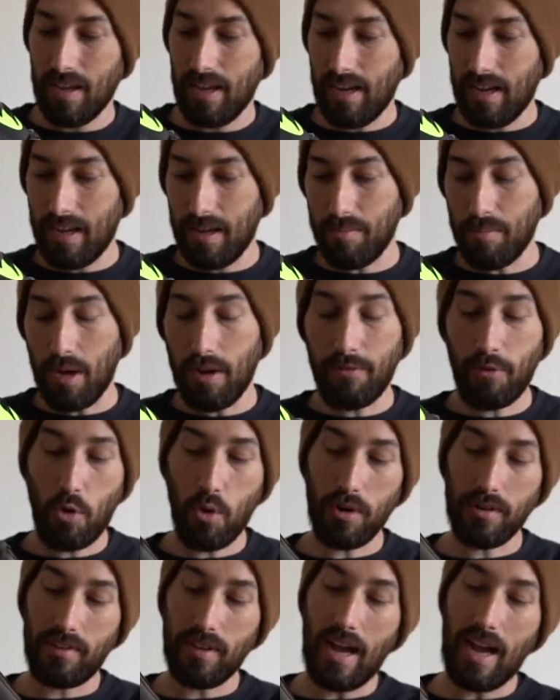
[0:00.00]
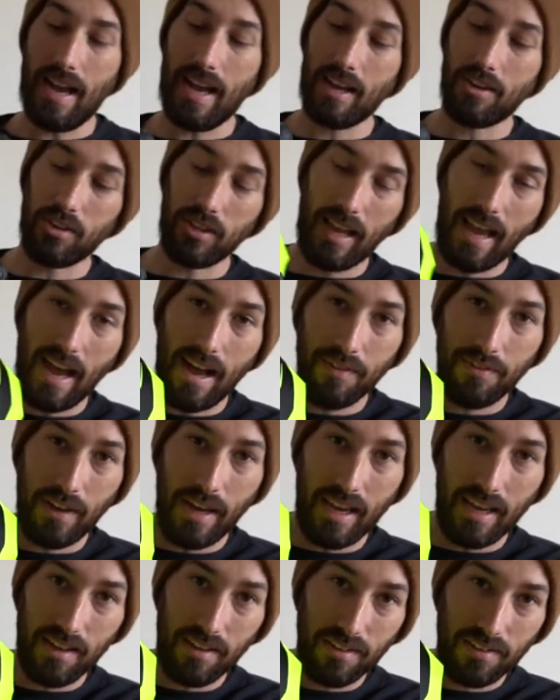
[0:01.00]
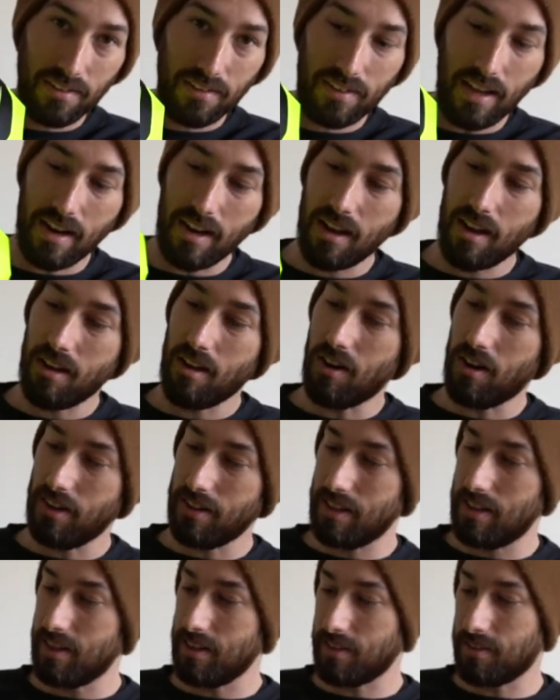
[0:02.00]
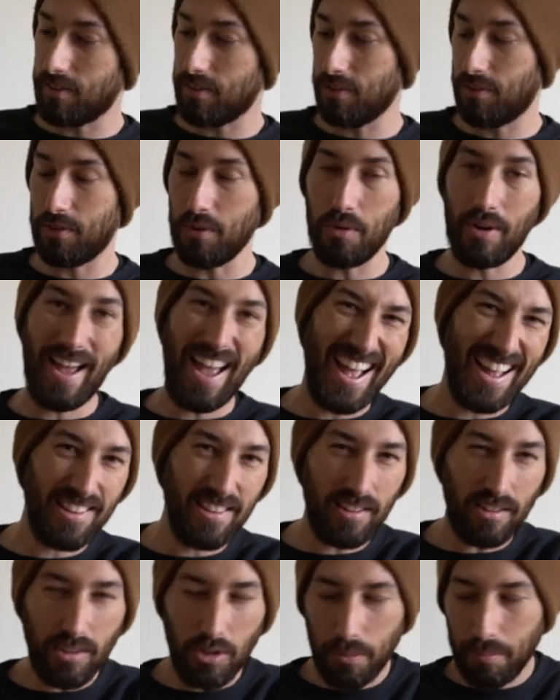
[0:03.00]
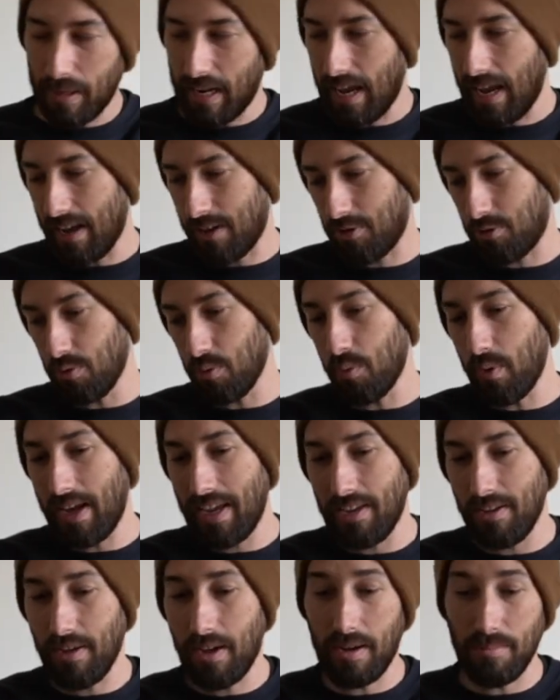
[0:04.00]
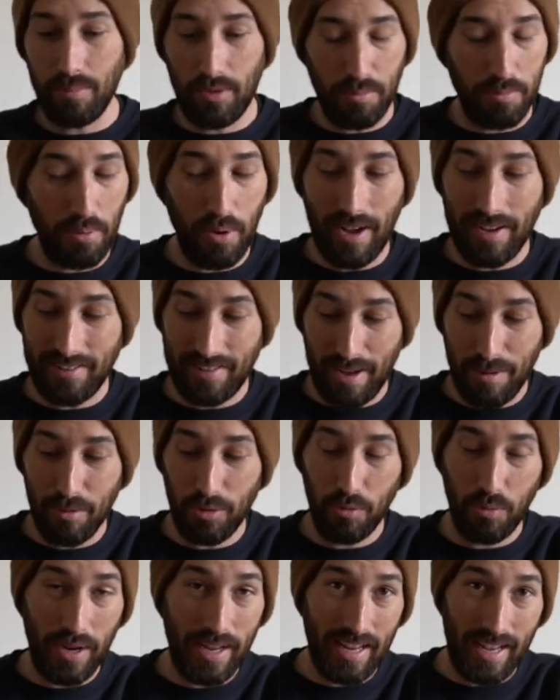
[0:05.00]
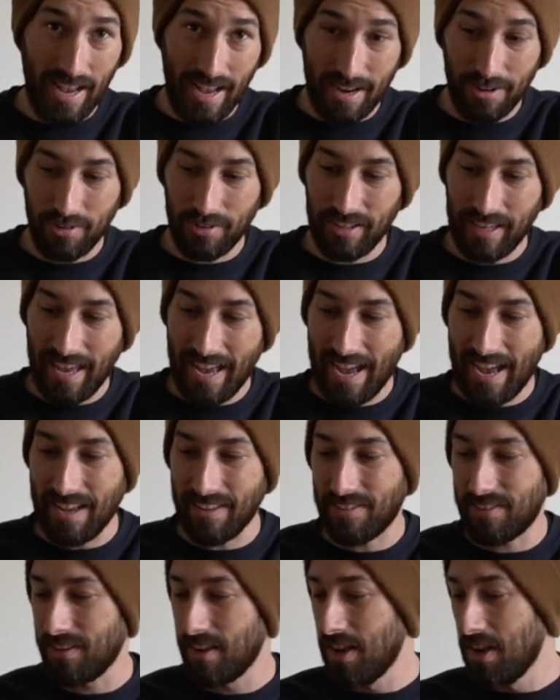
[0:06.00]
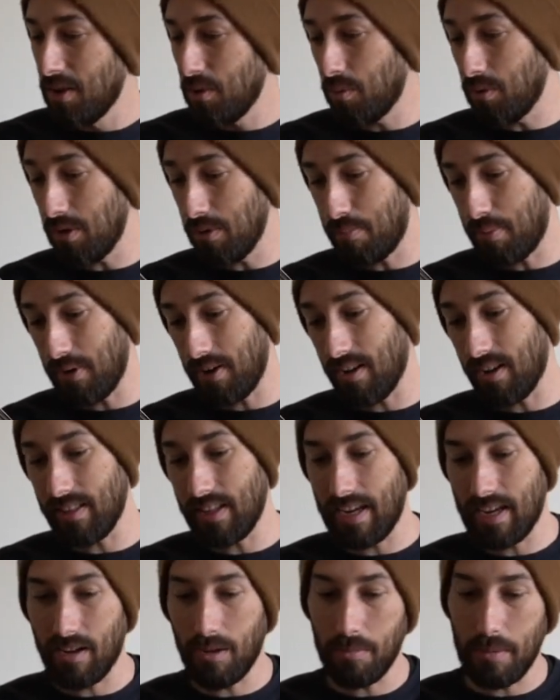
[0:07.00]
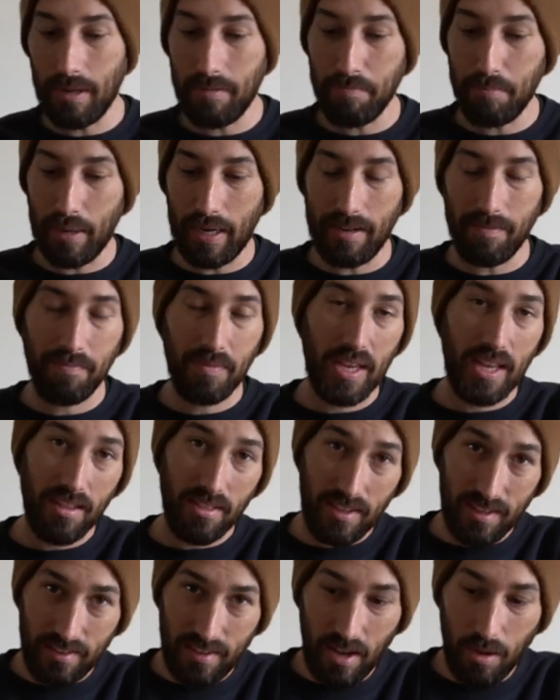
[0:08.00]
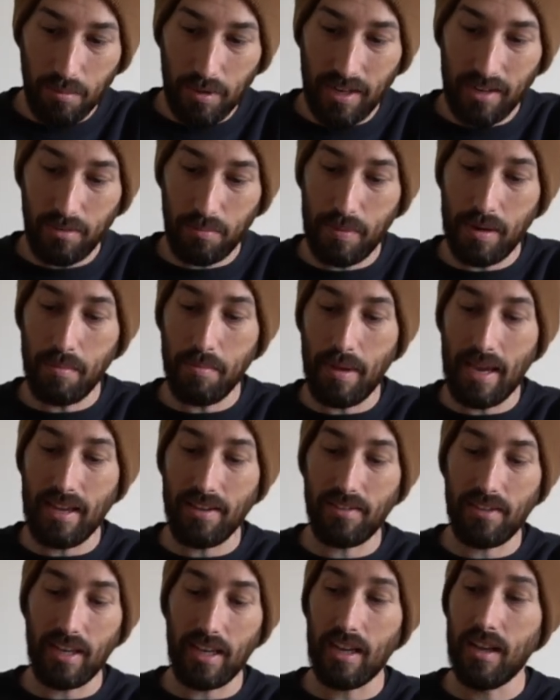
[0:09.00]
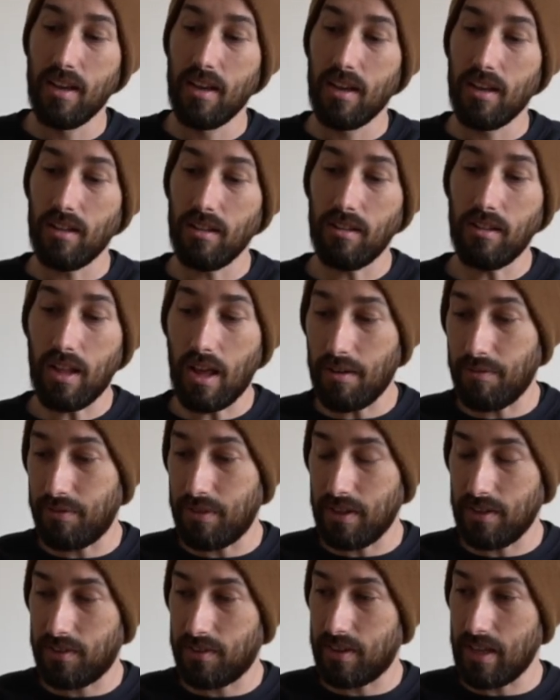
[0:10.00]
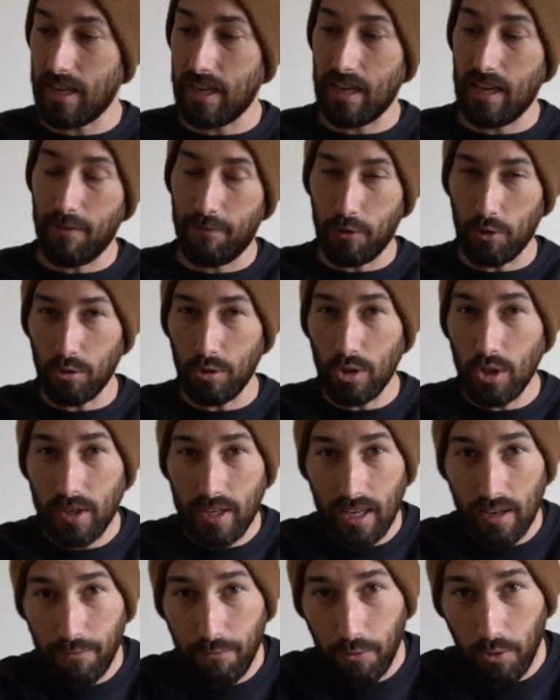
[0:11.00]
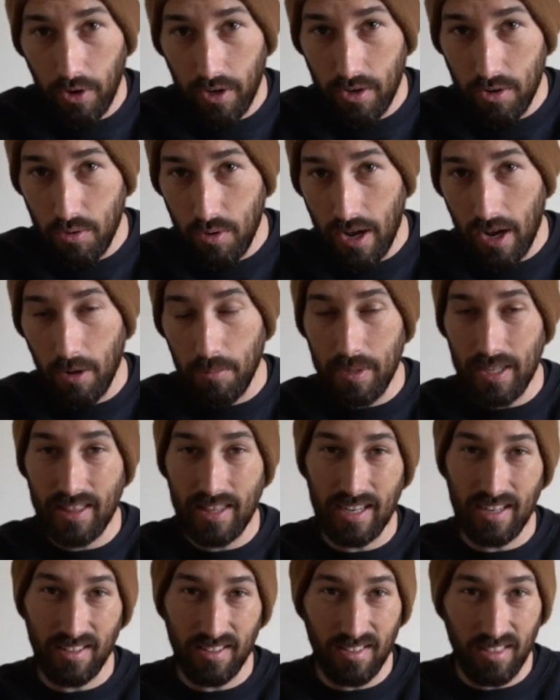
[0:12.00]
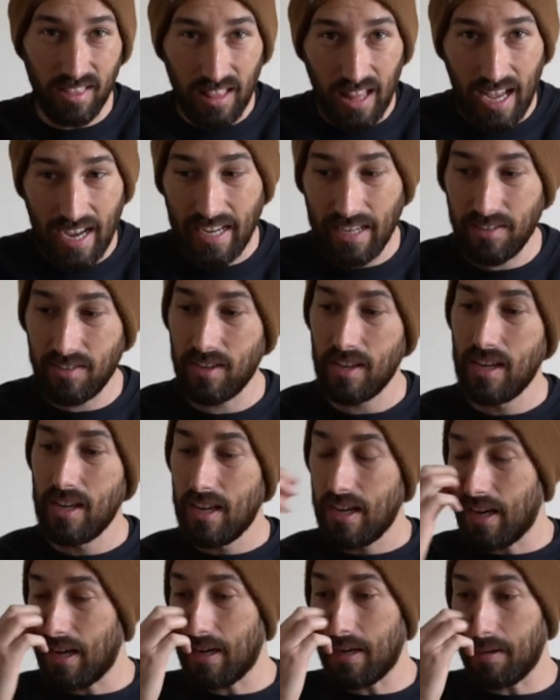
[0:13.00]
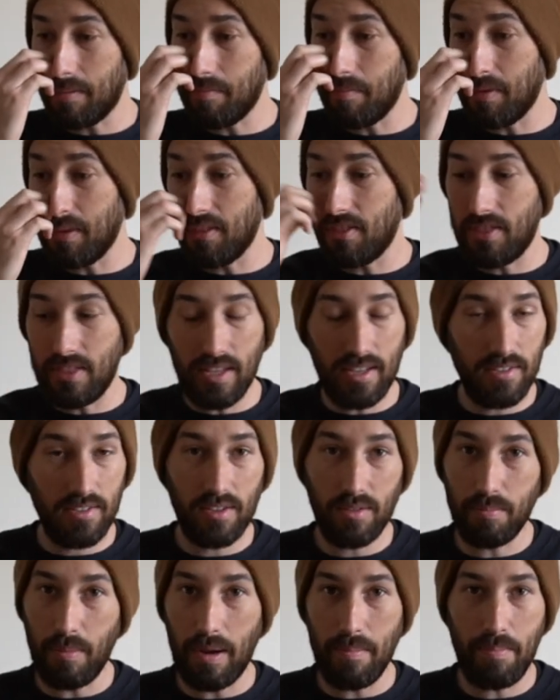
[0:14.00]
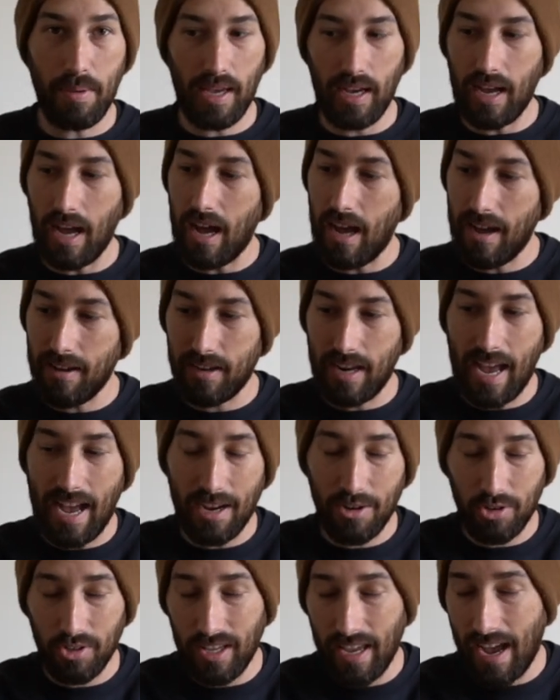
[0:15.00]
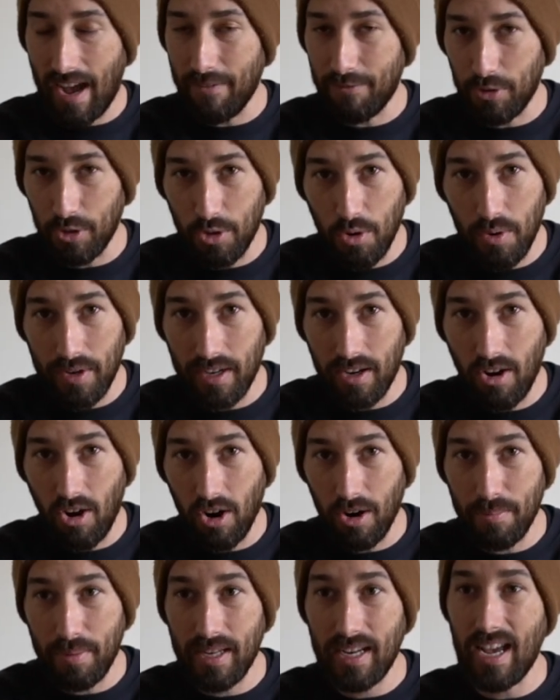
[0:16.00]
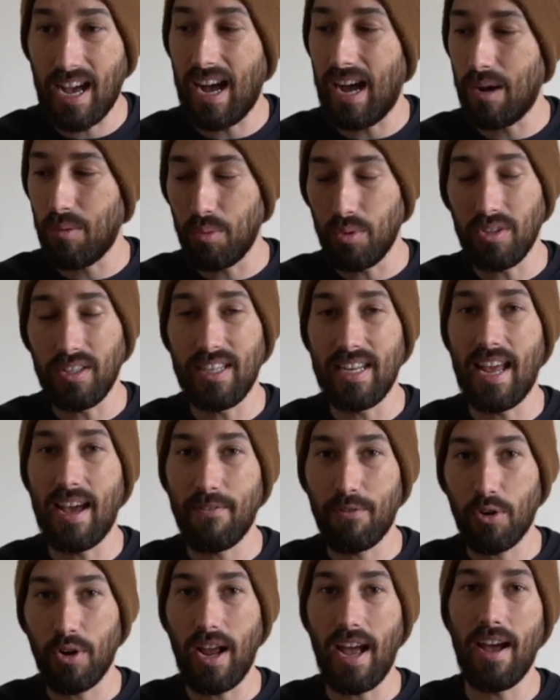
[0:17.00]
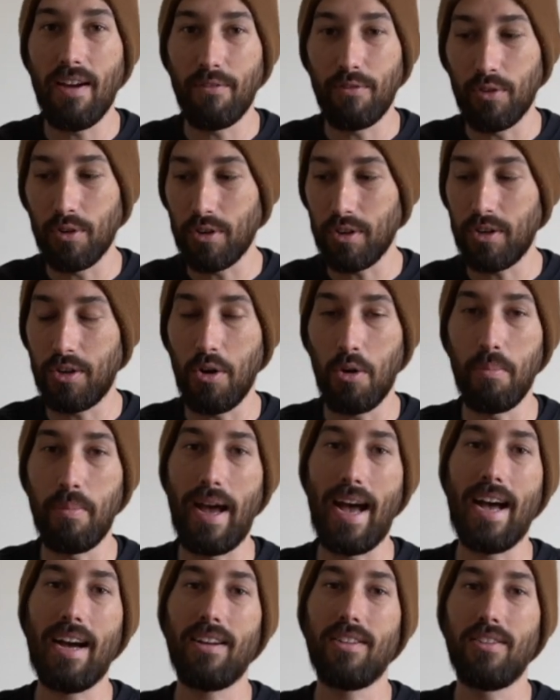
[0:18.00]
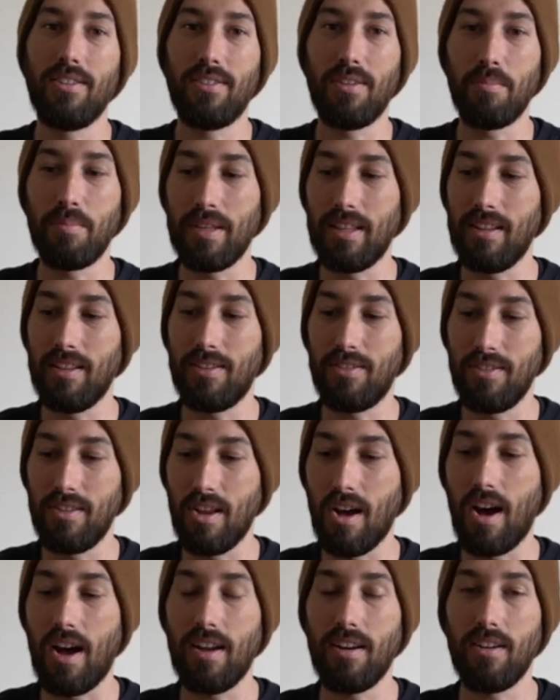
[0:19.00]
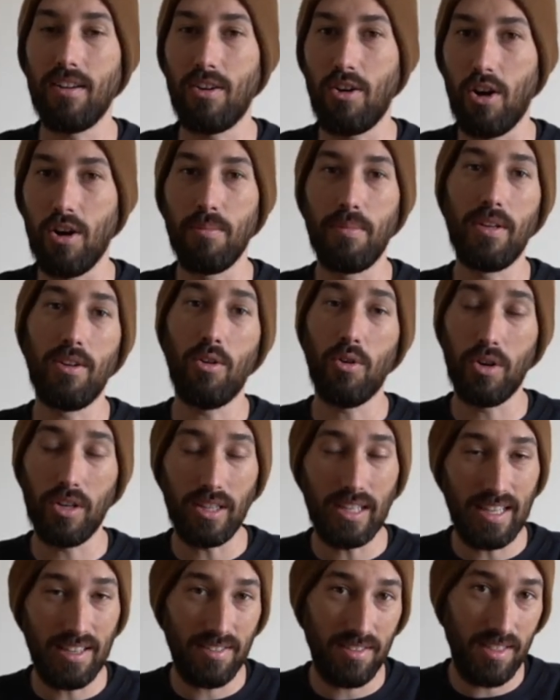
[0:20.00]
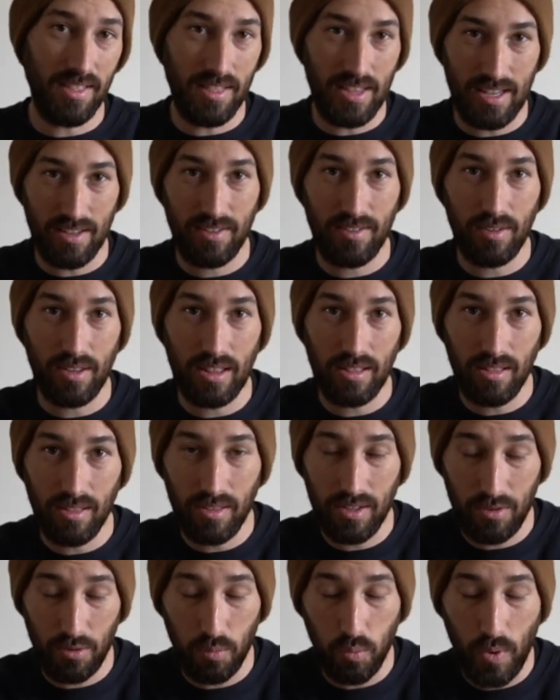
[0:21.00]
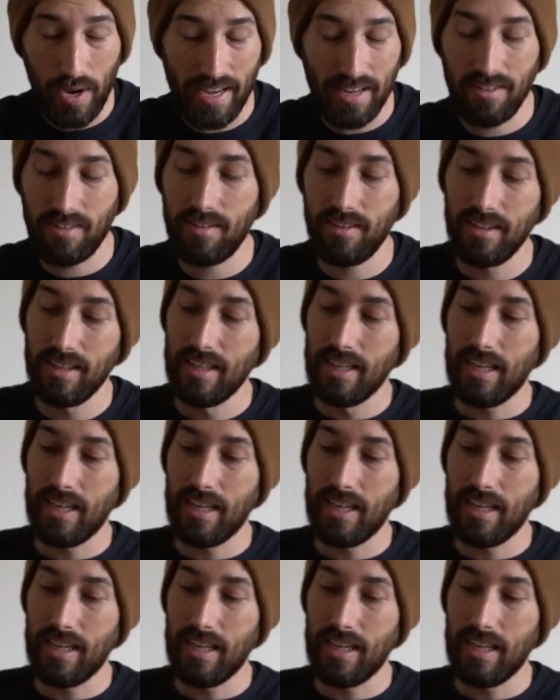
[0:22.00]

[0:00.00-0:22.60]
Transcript: Um, of course, I actually have a Sena on this, so it adds a little bit of extra weight. I'm surprised how much weight it actually adds when you put it on the helmet, but this helmet has been amazing. Love this thing. If you're looking for a new helmet that is light, um, this is my pick. I actually, after going carbon, I will never ever go back to something that's not carbon, or at least this this weight.